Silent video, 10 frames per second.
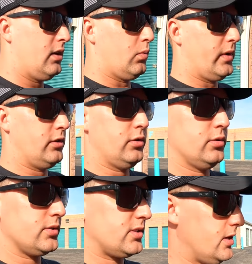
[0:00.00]
we
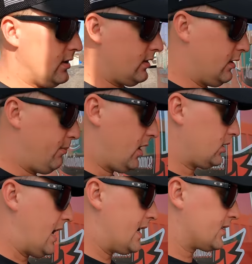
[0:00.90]
use the
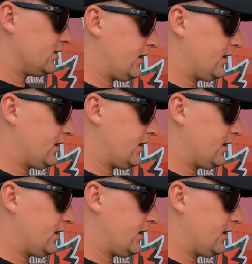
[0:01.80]
puck locks.